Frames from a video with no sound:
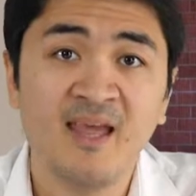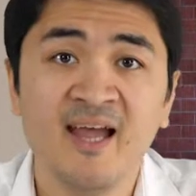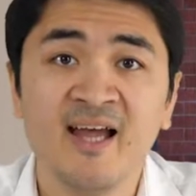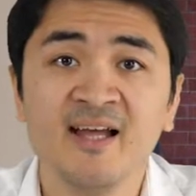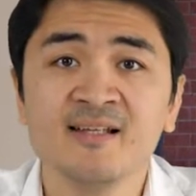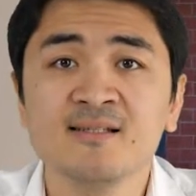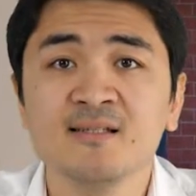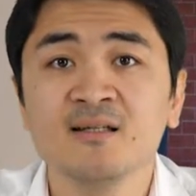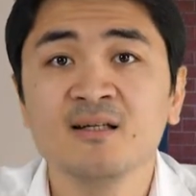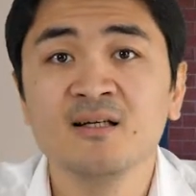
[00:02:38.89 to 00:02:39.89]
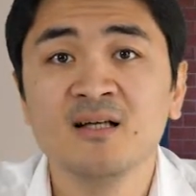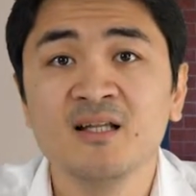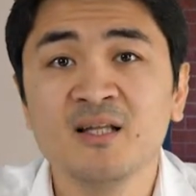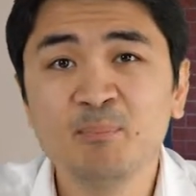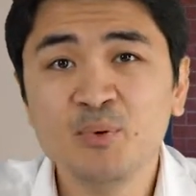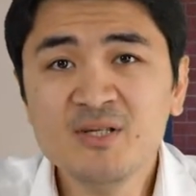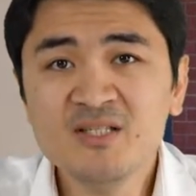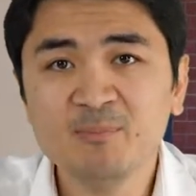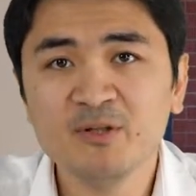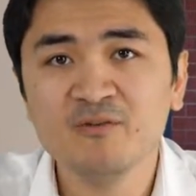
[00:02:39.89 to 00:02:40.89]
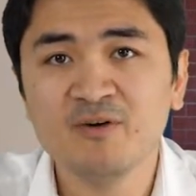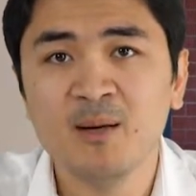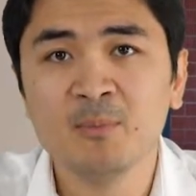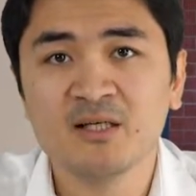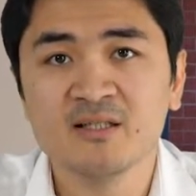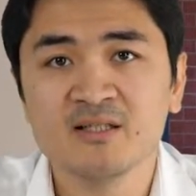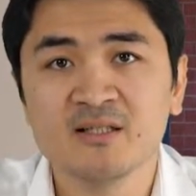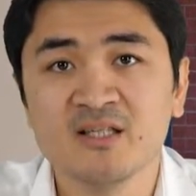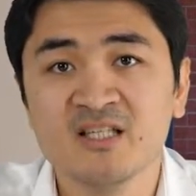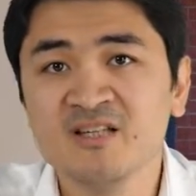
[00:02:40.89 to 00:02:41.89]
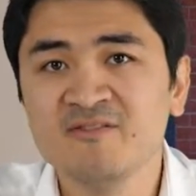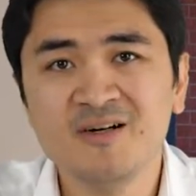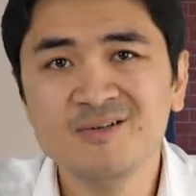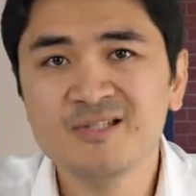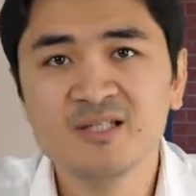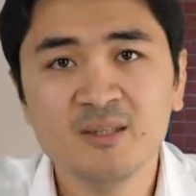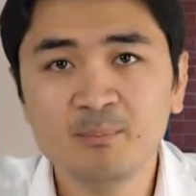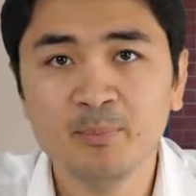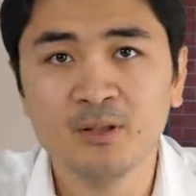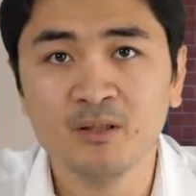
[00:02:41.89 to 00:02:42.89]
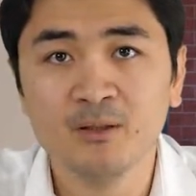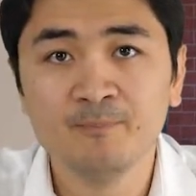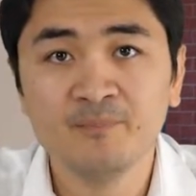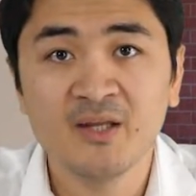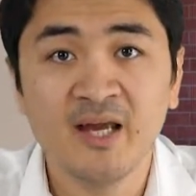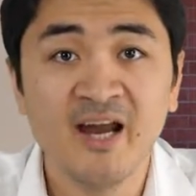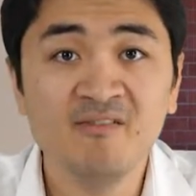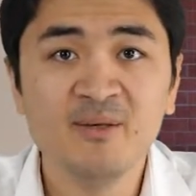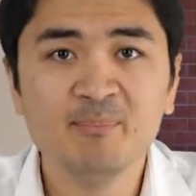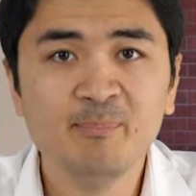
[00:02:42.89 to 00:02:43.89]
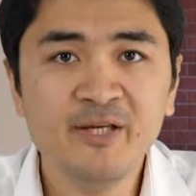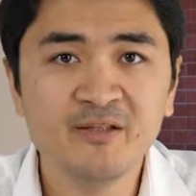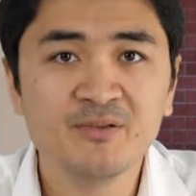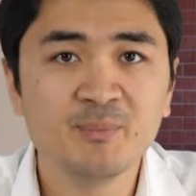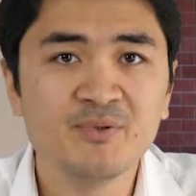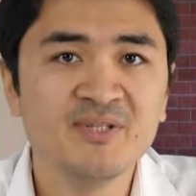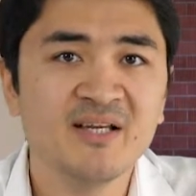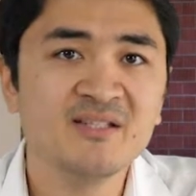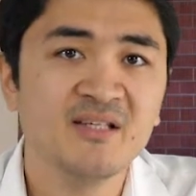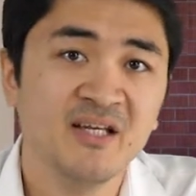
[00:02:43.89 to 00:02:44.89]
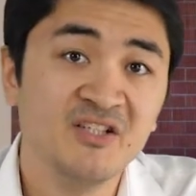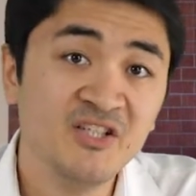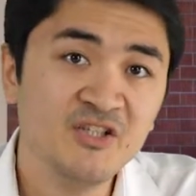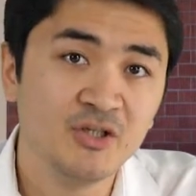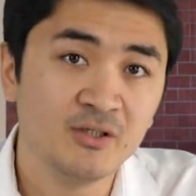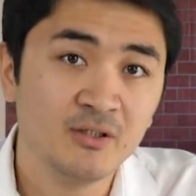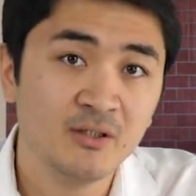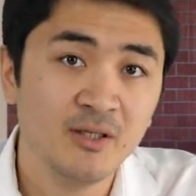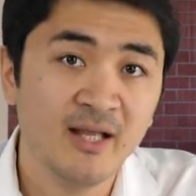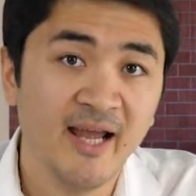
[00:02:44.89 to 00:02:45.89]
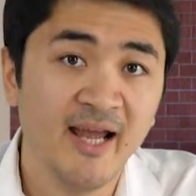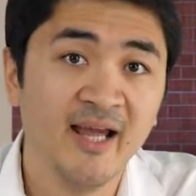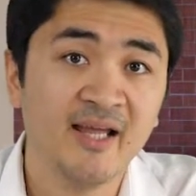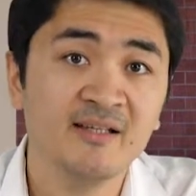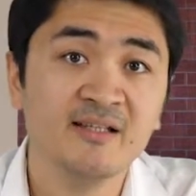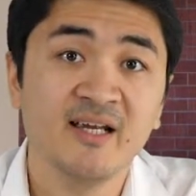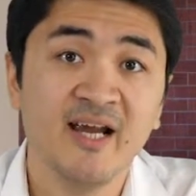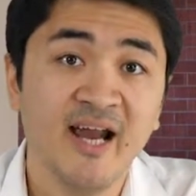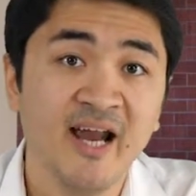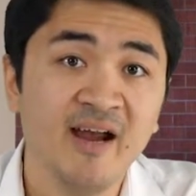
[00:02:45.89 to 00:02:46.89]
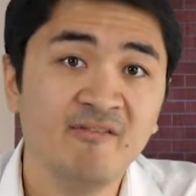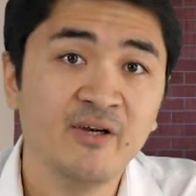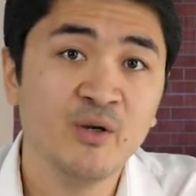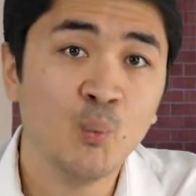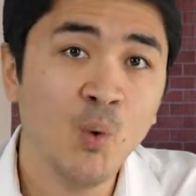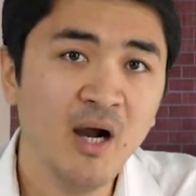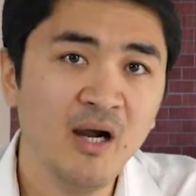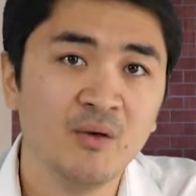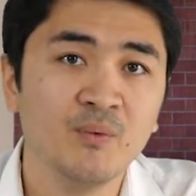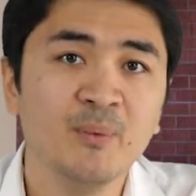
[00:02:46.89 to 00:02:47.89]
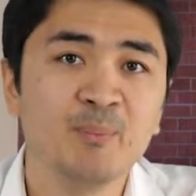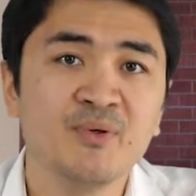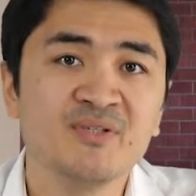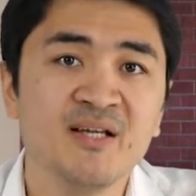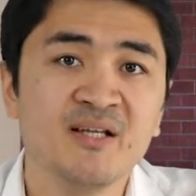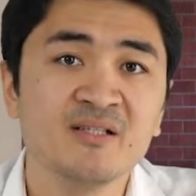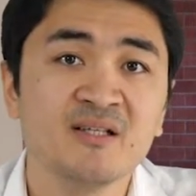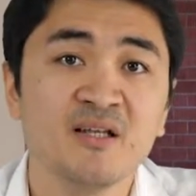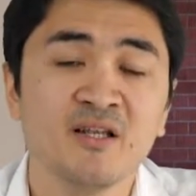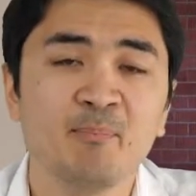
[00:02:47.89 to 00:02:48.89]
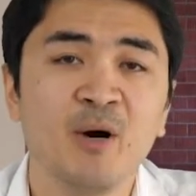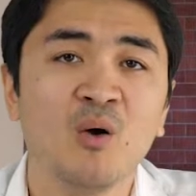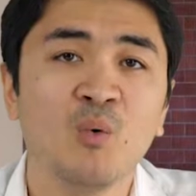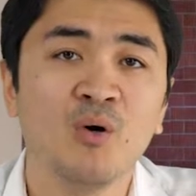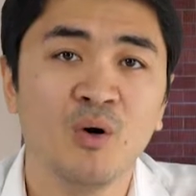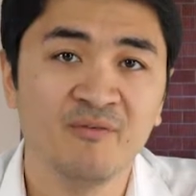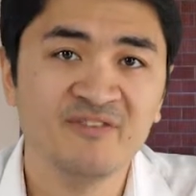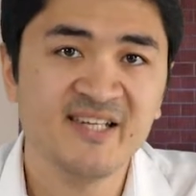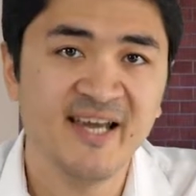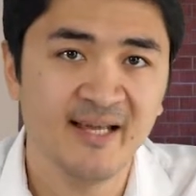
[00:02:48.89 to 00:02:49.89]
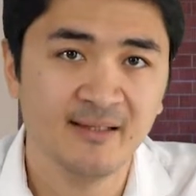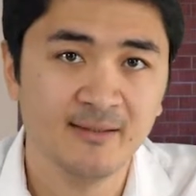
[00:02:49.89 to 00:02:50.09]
And the principle of abacus is very simple. Every bit represents a digit and every wire represents the power of 10.